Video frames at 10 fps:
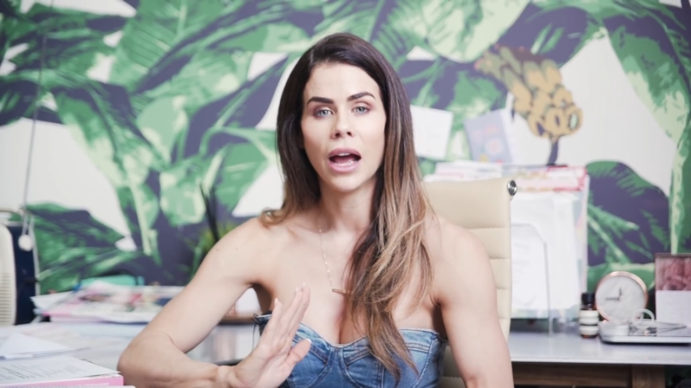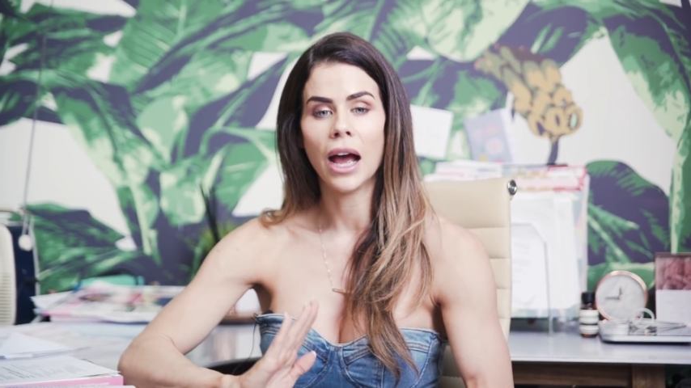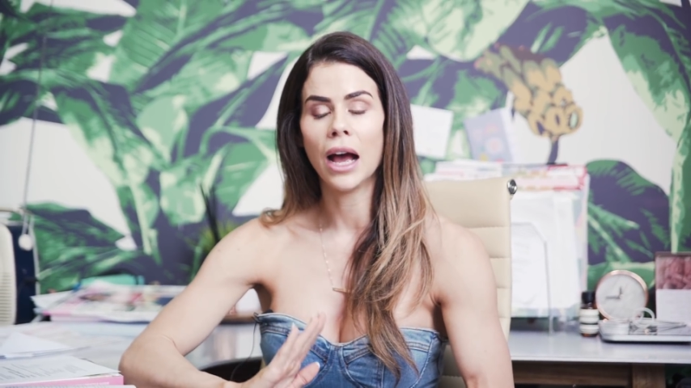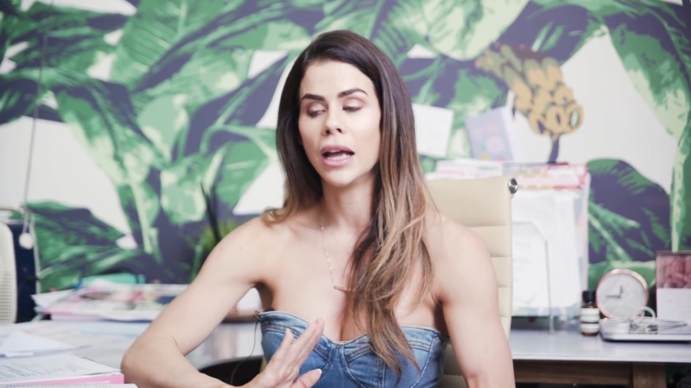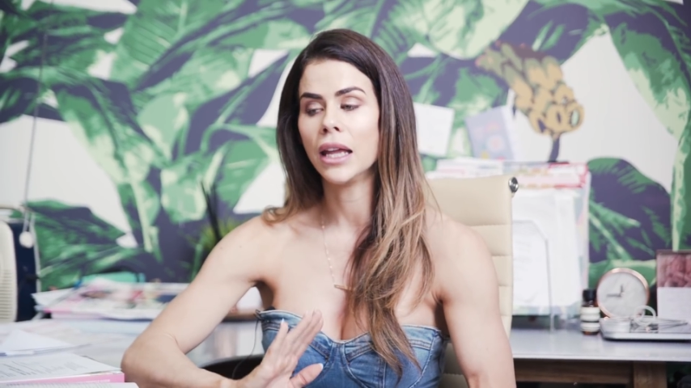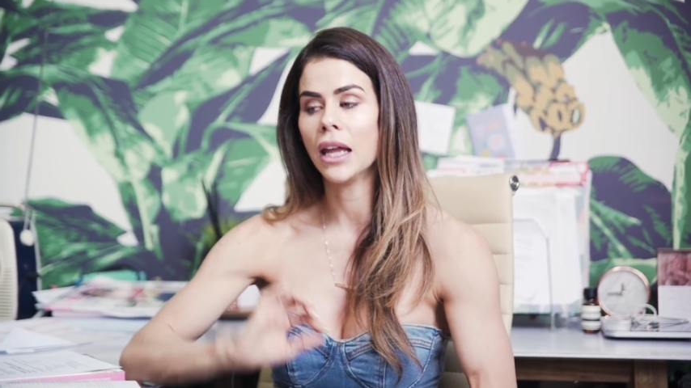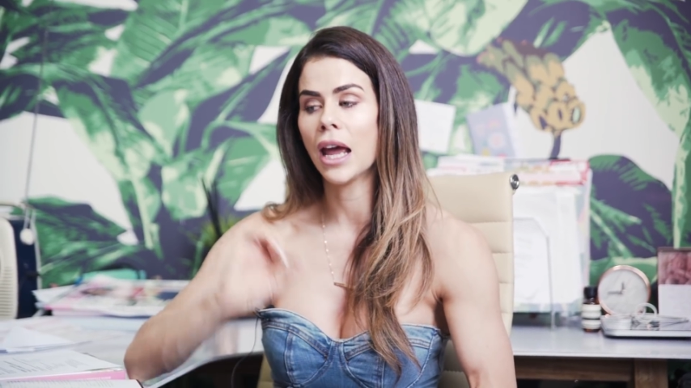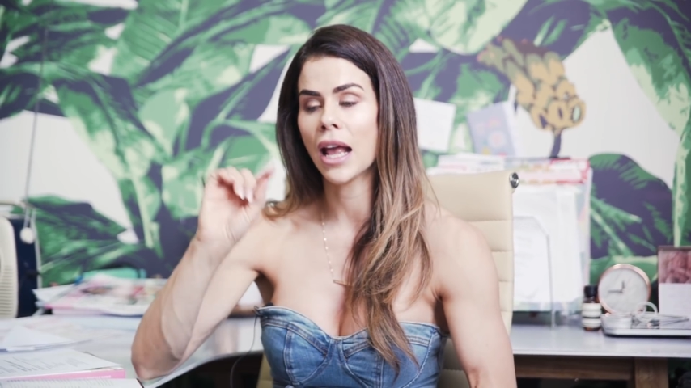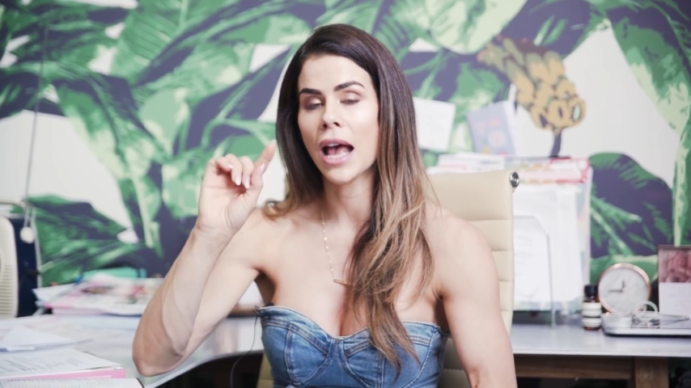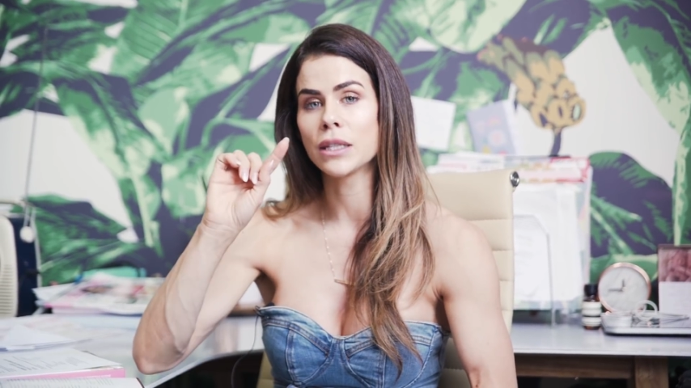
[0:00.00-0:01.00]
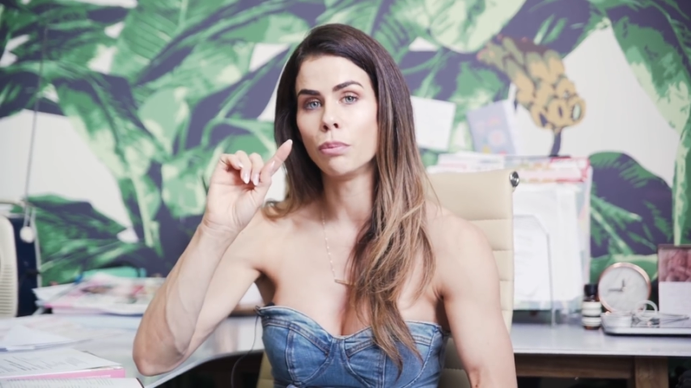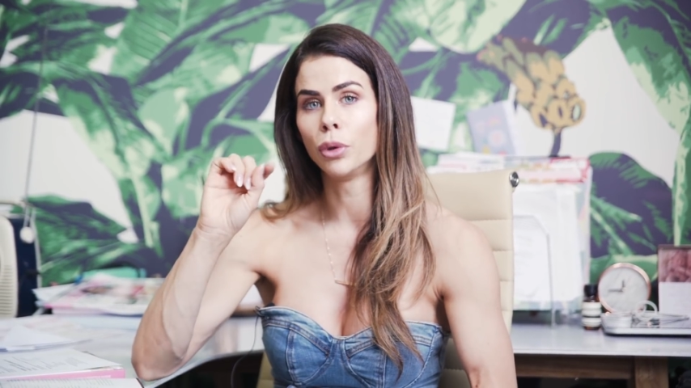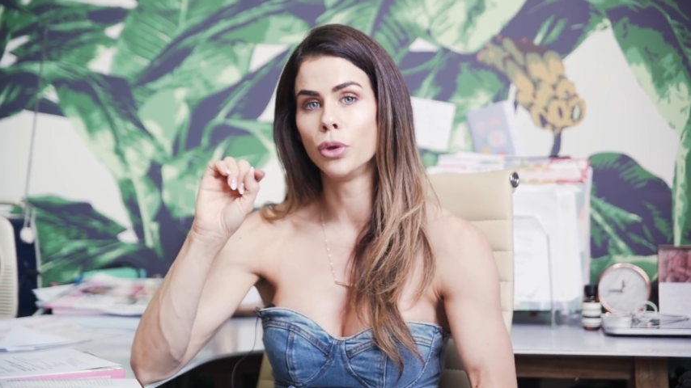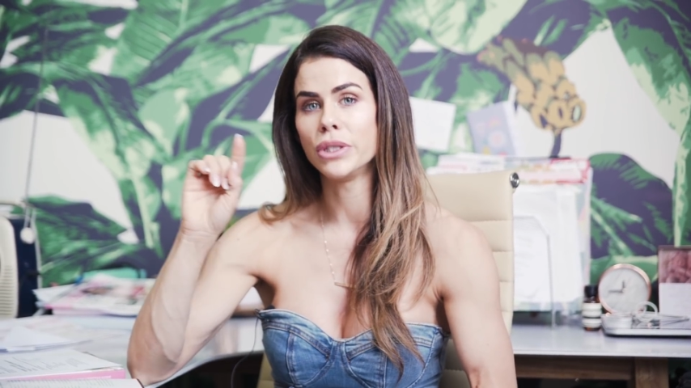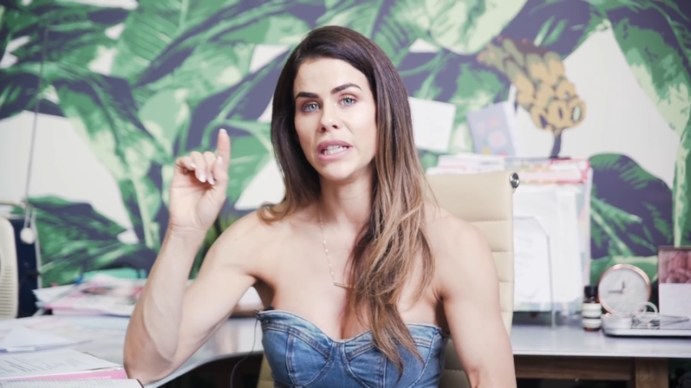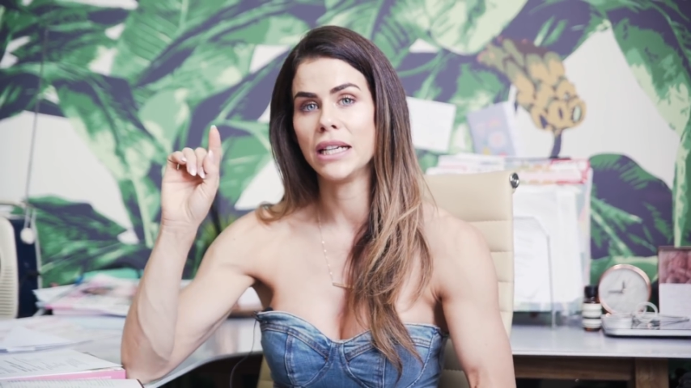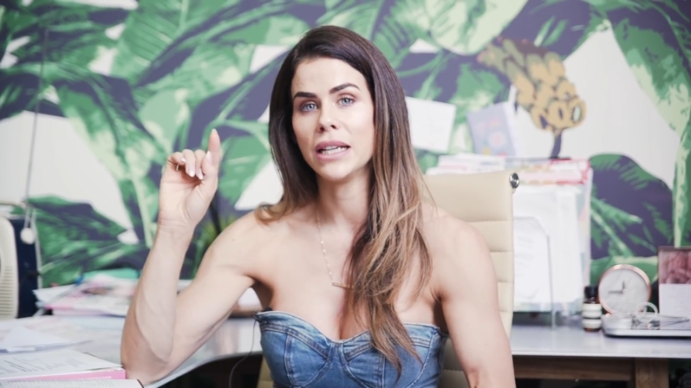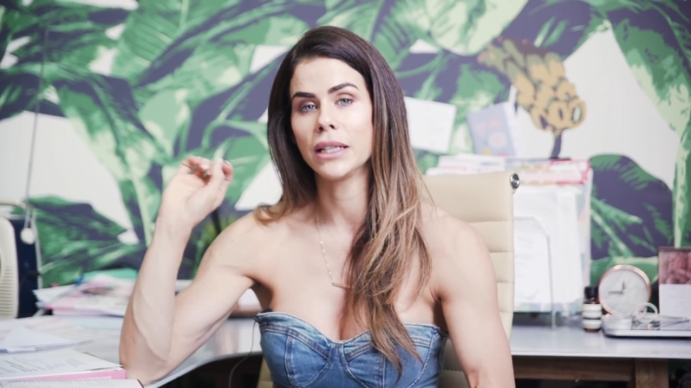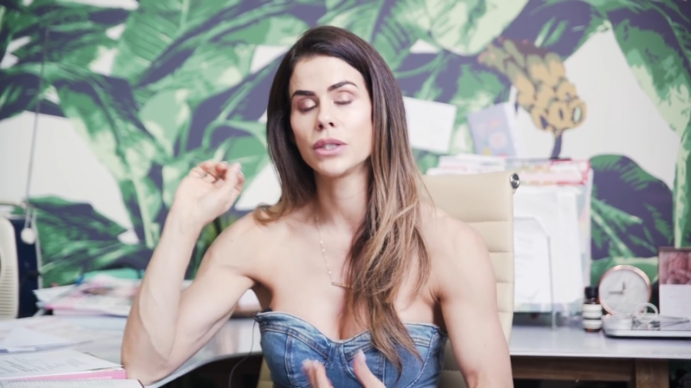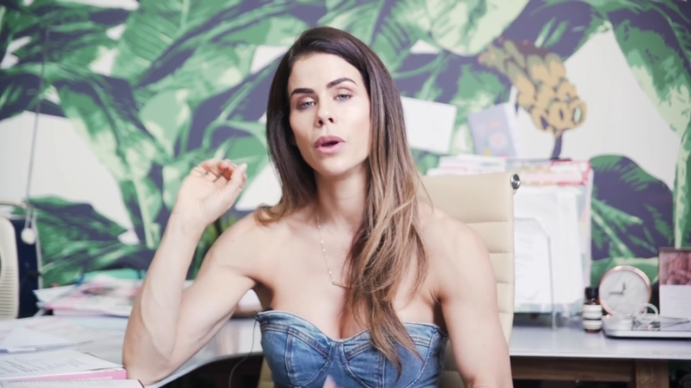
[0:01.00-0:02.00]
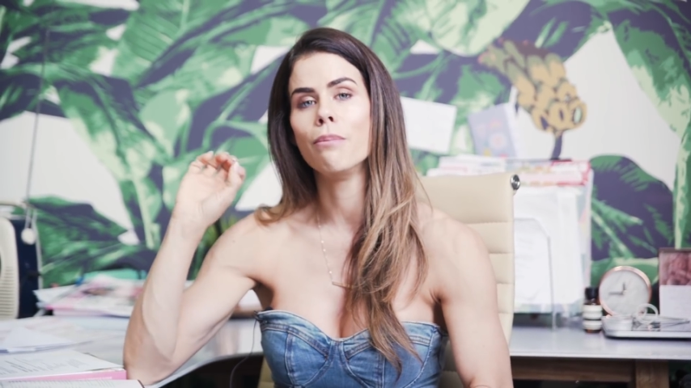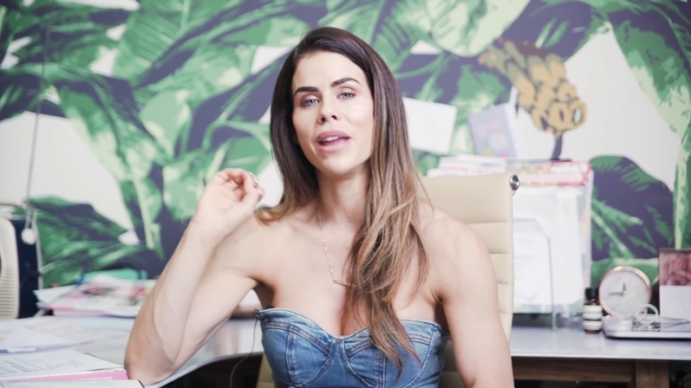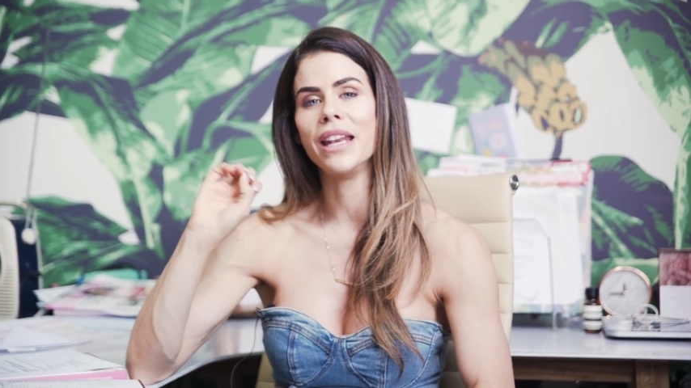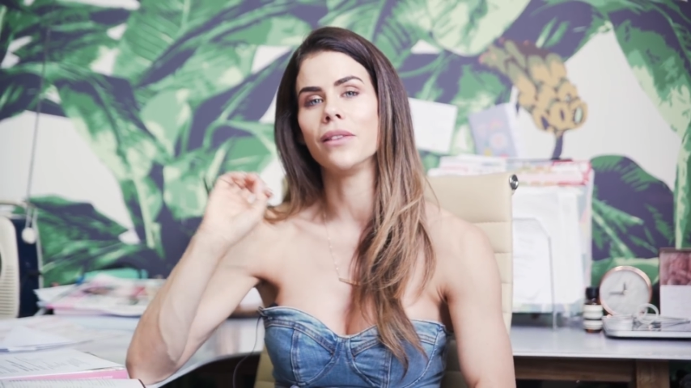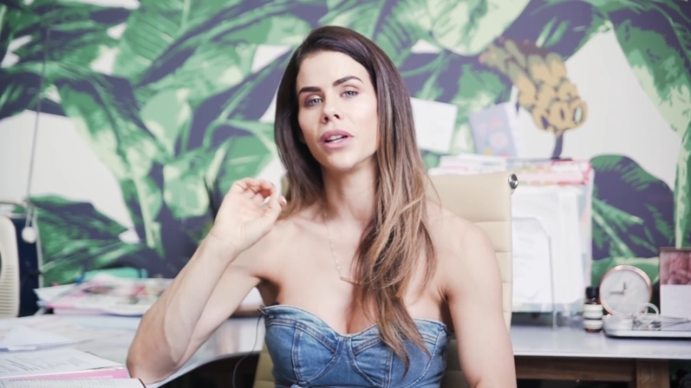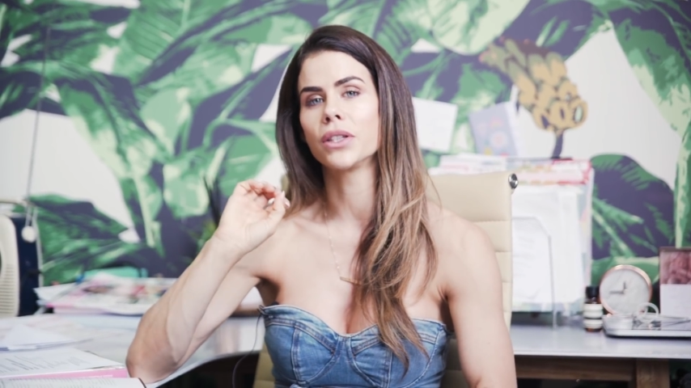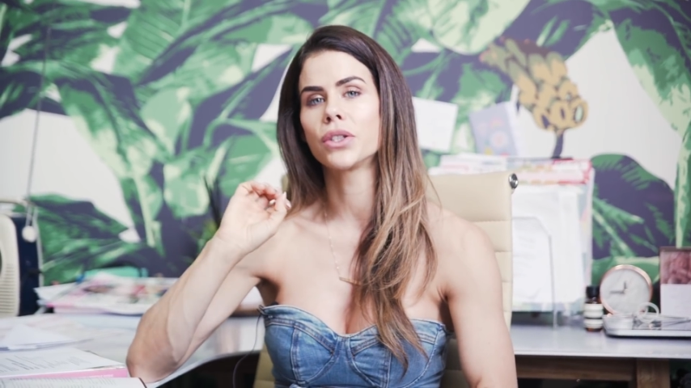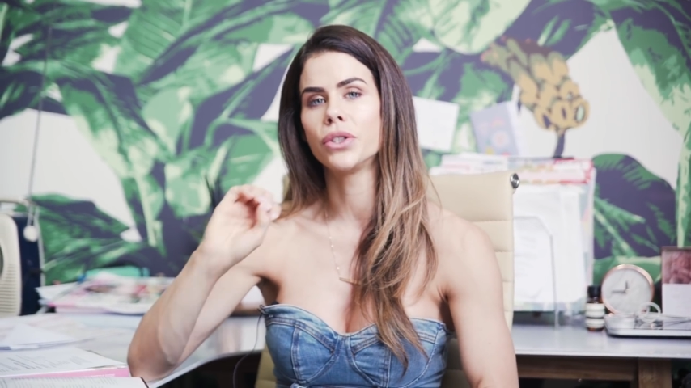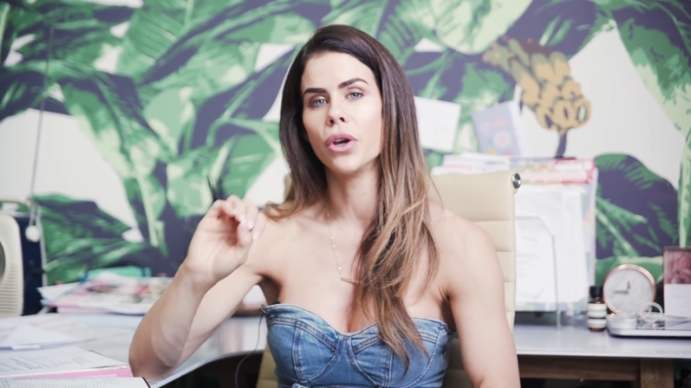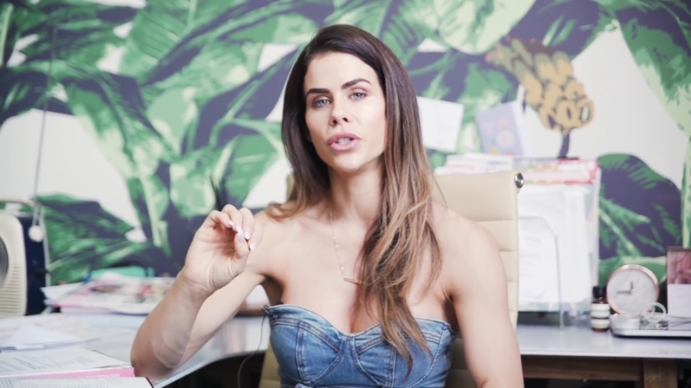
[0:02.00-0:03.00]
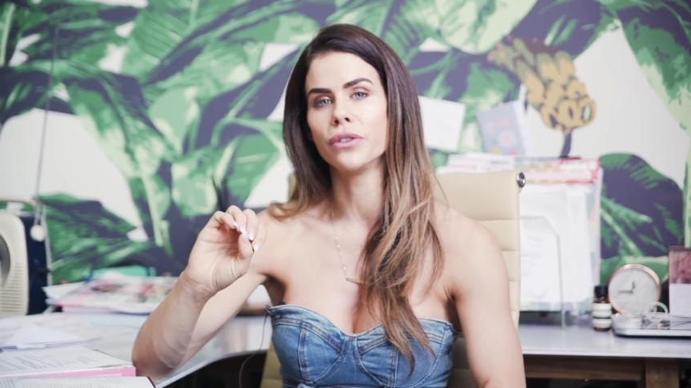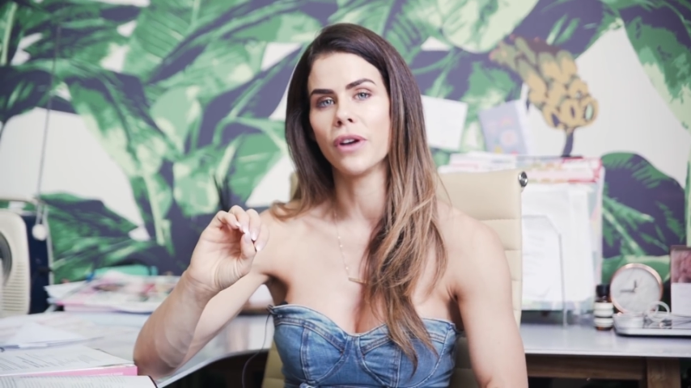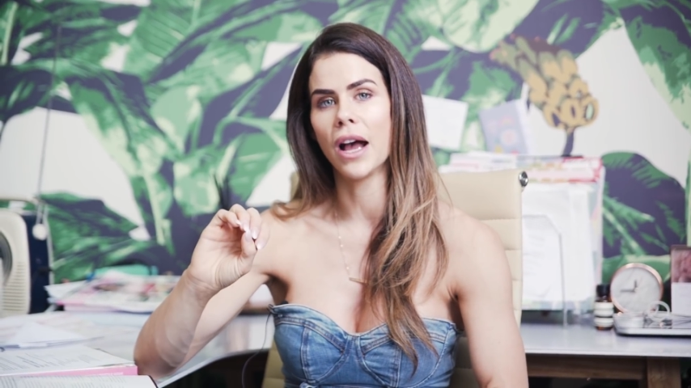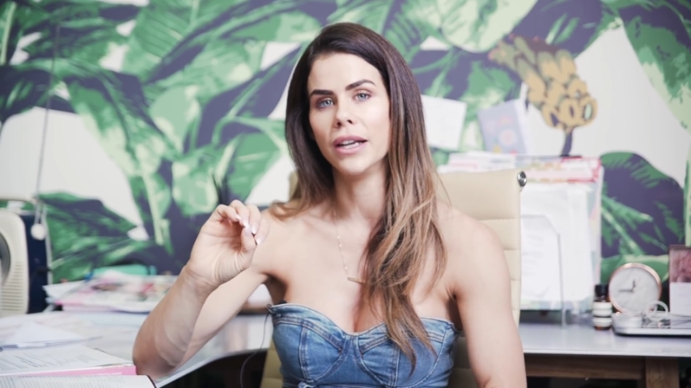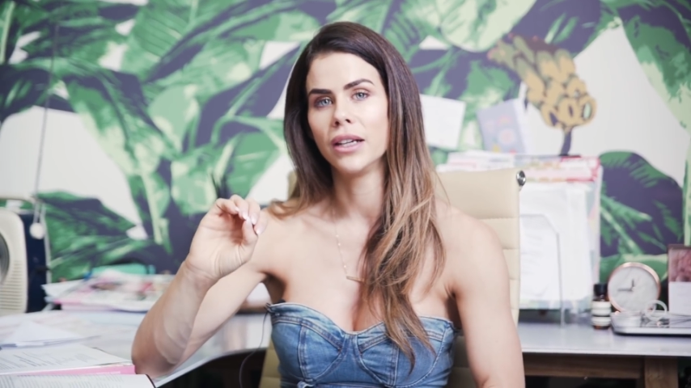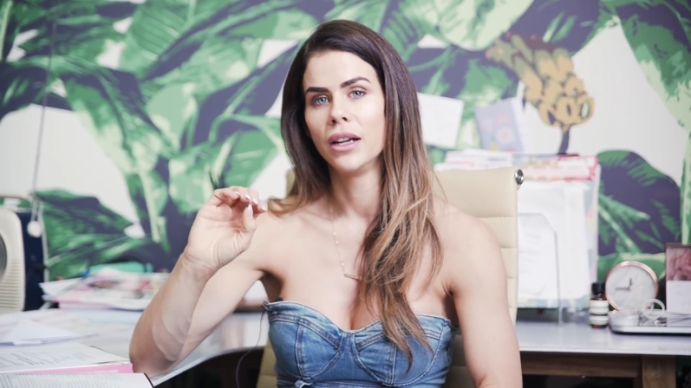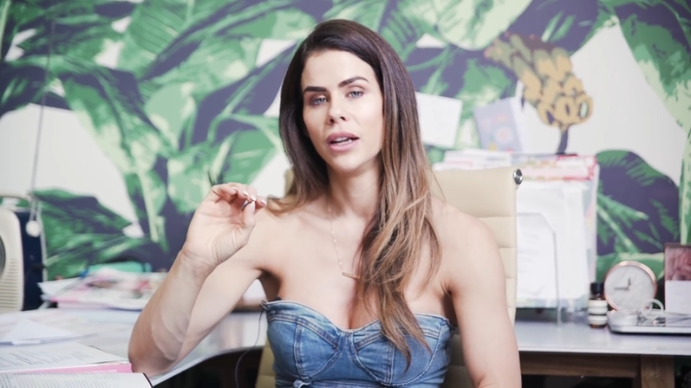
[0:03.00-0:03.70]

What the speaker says: and it has a blue tick next to it, meaning that it's certified.